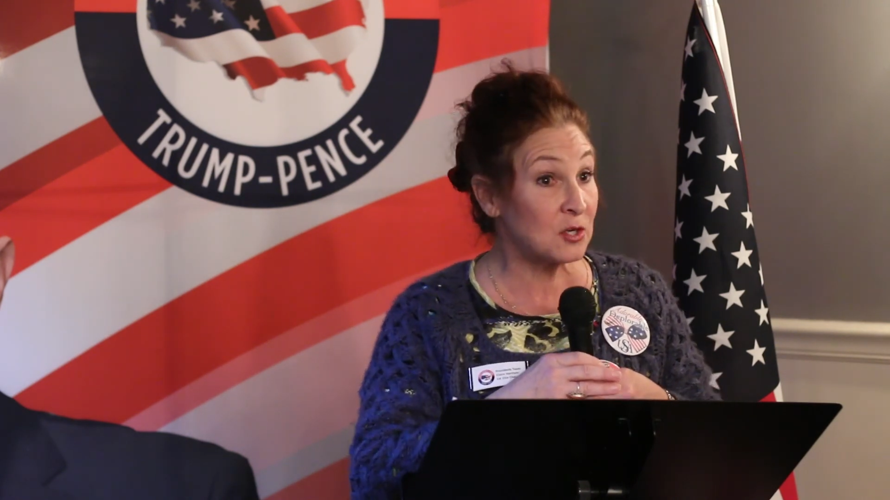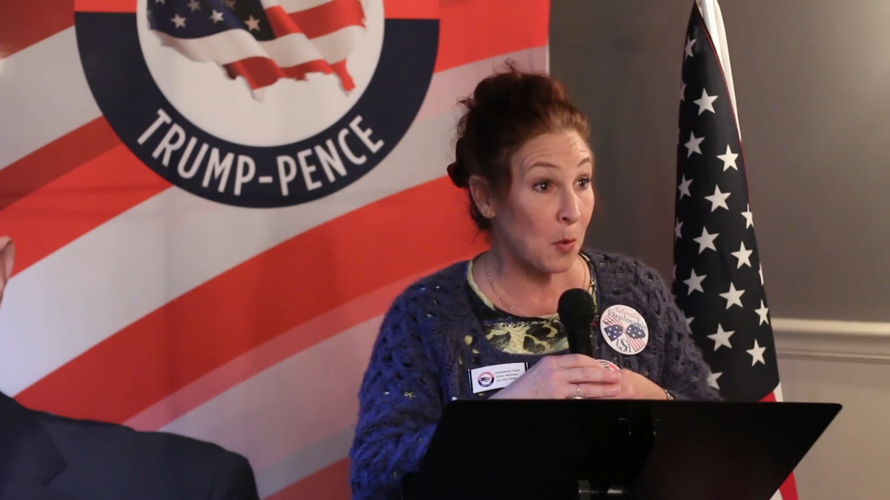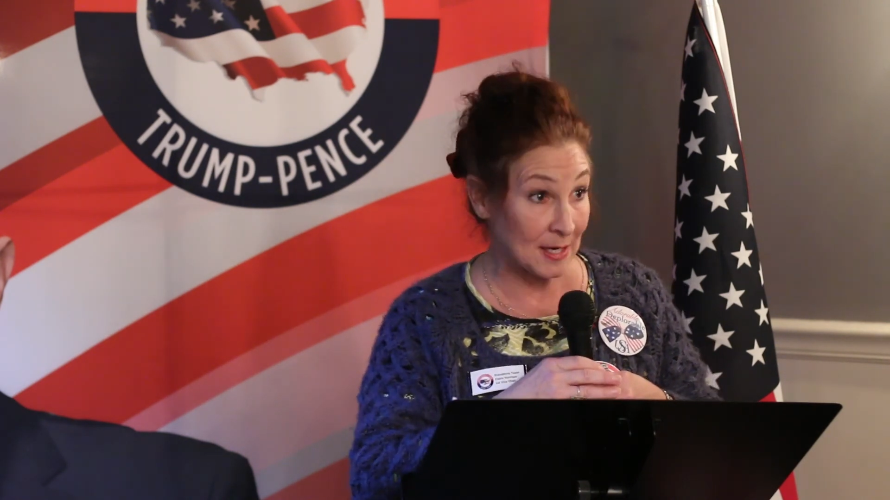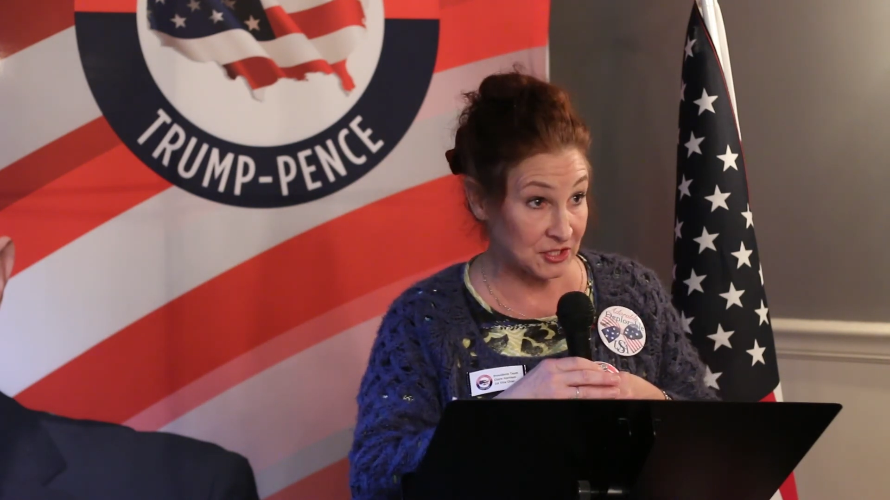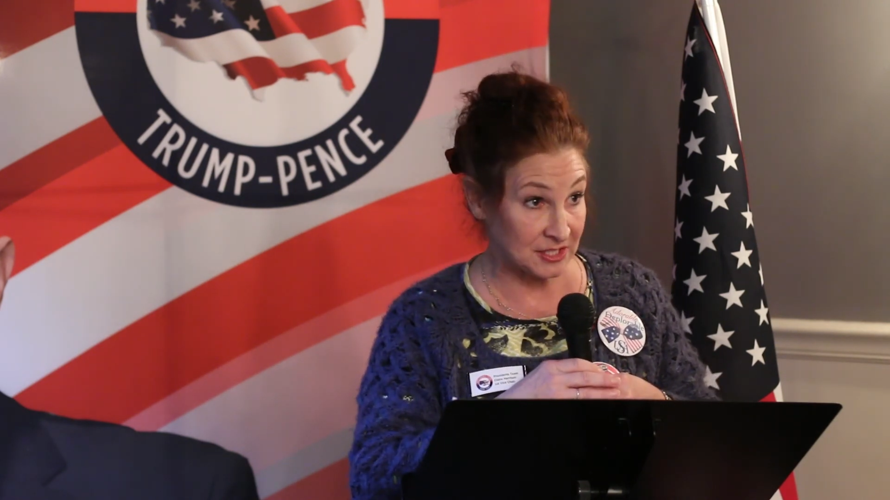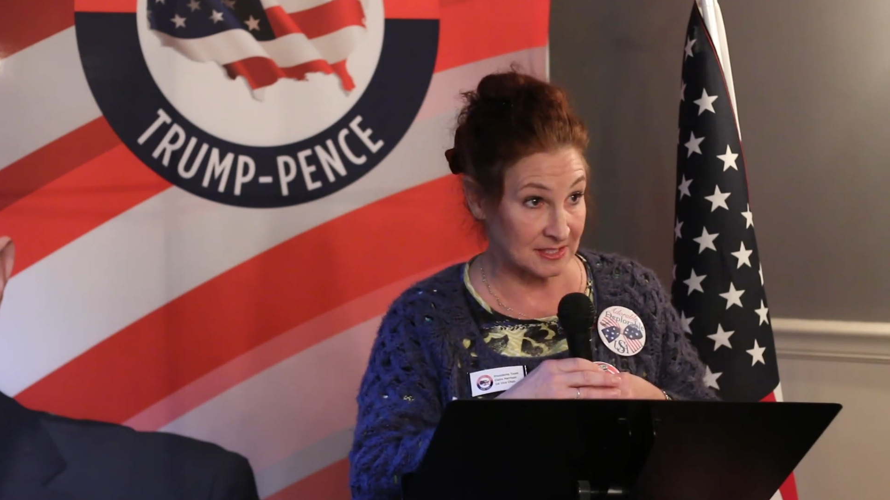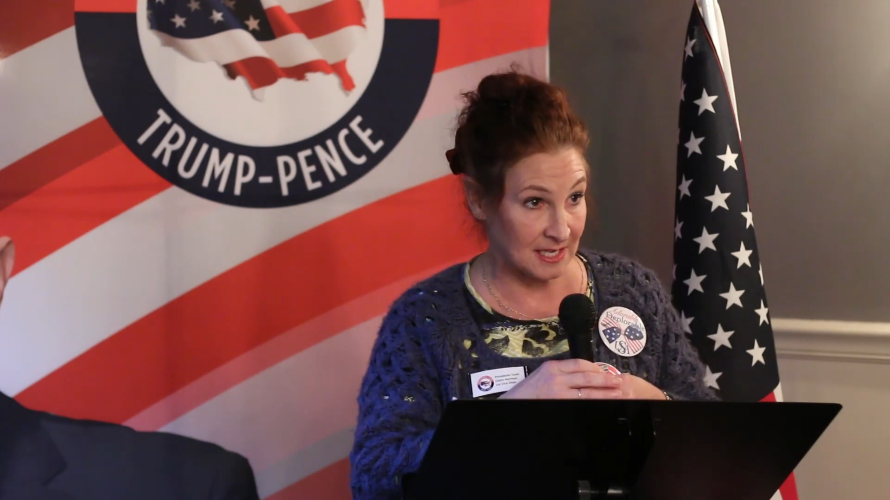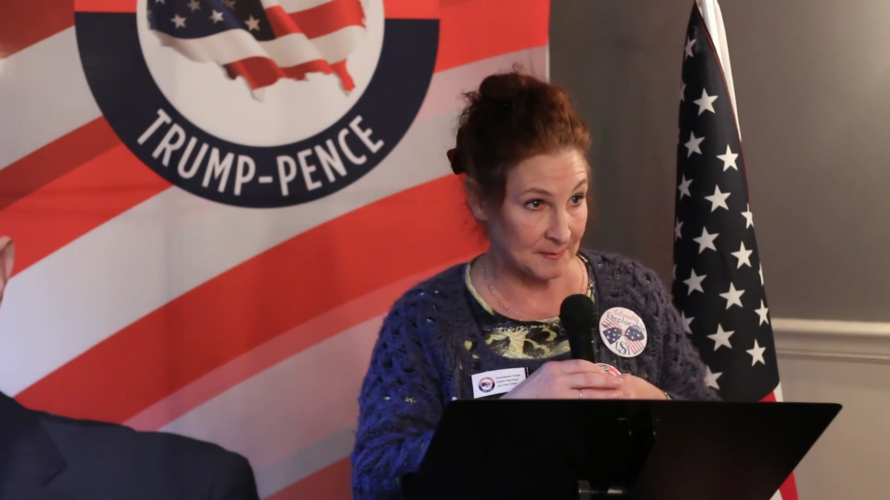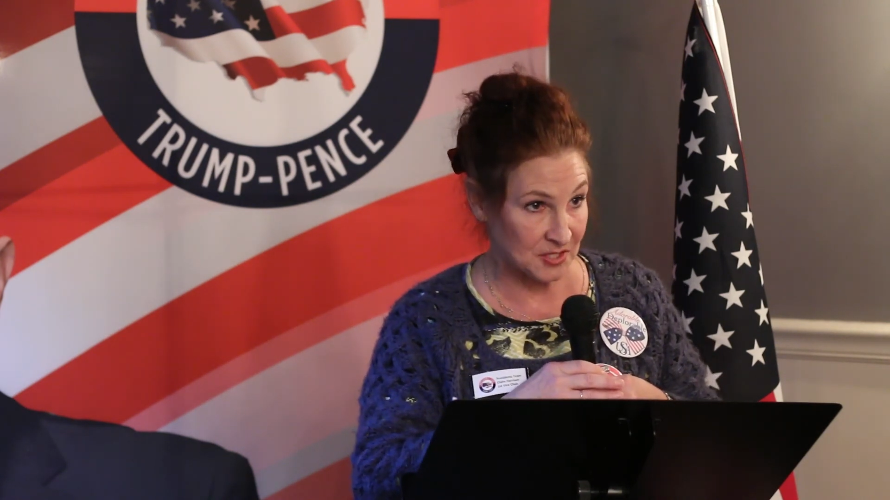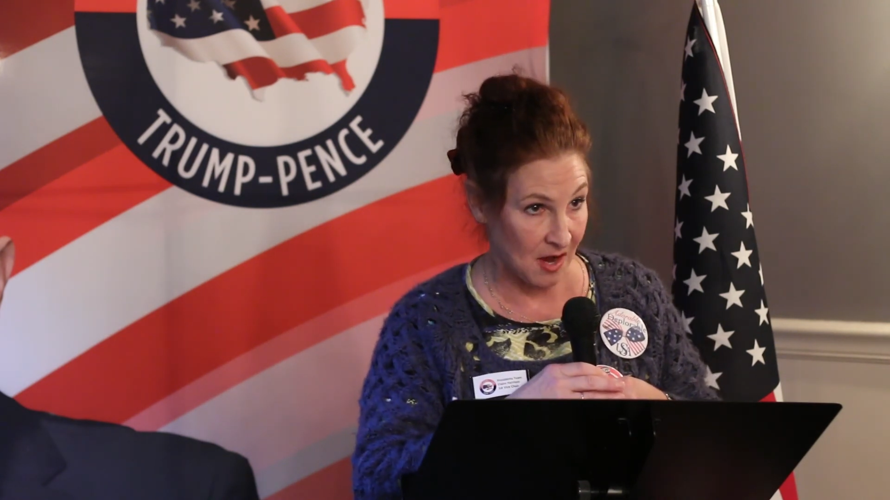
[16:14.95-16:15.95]
questions,
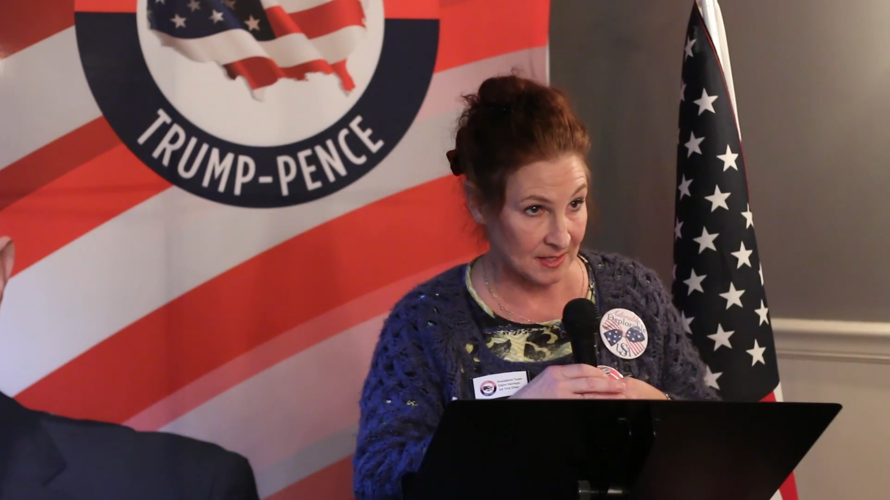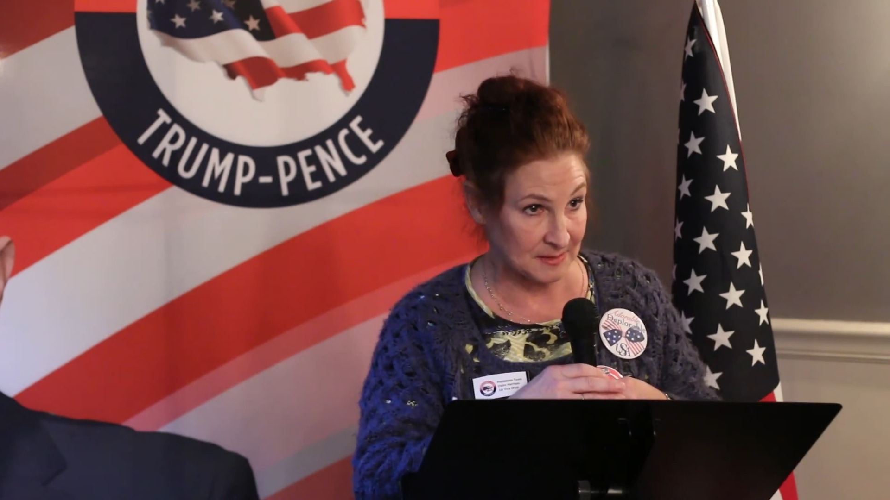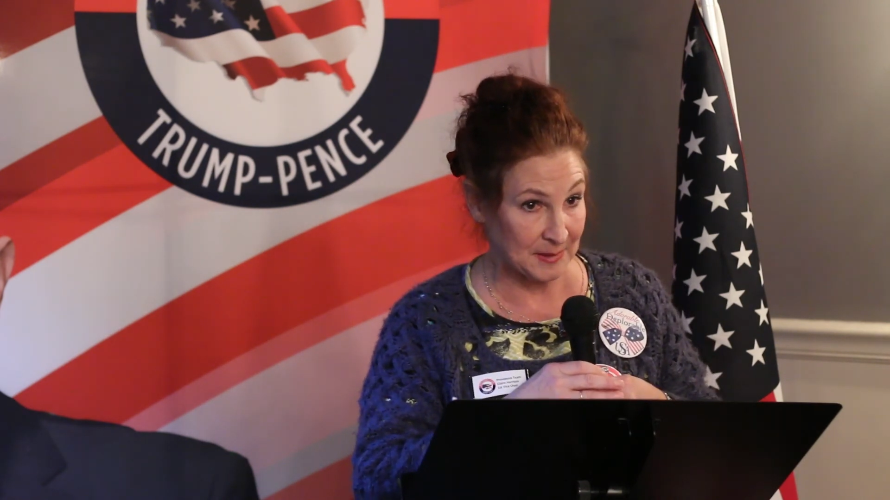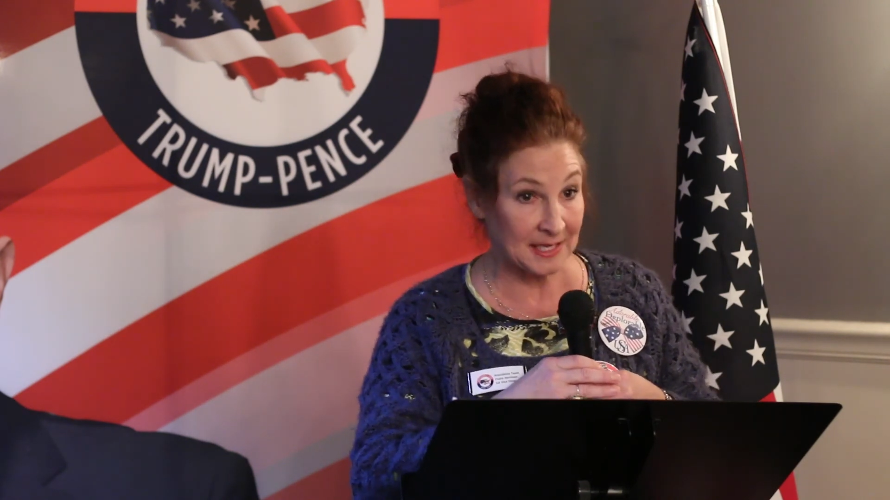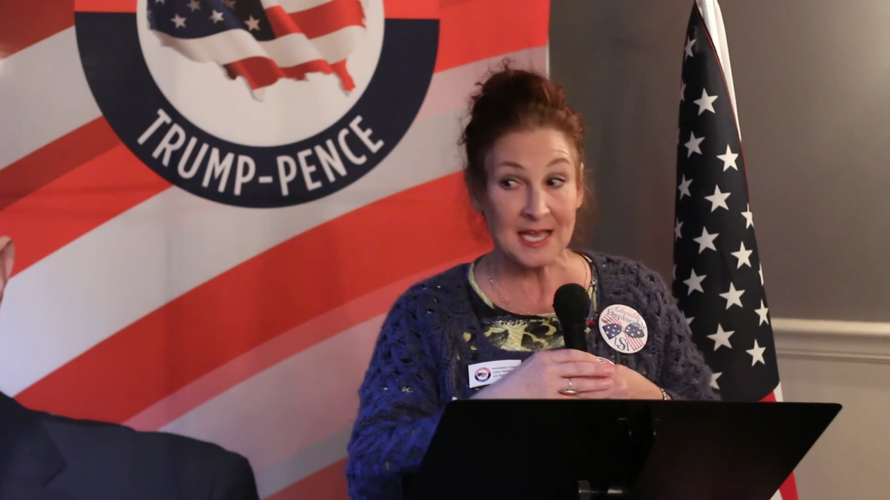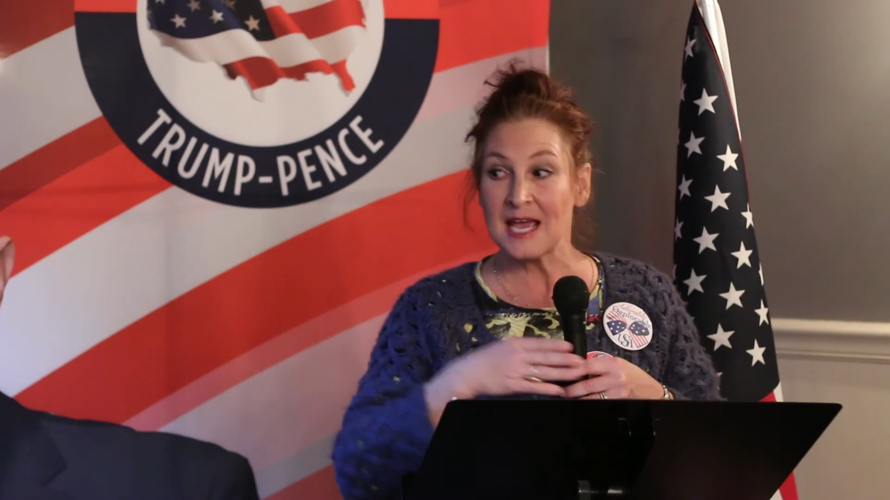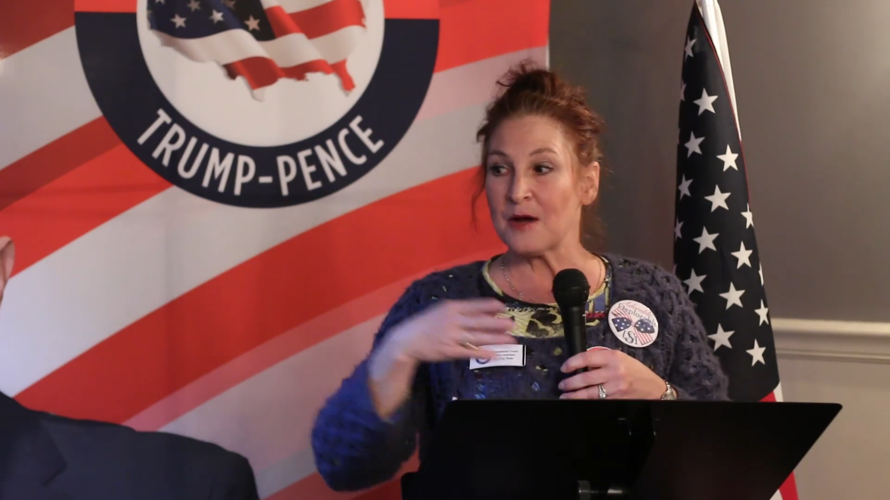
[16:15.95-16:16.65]
come talk to me.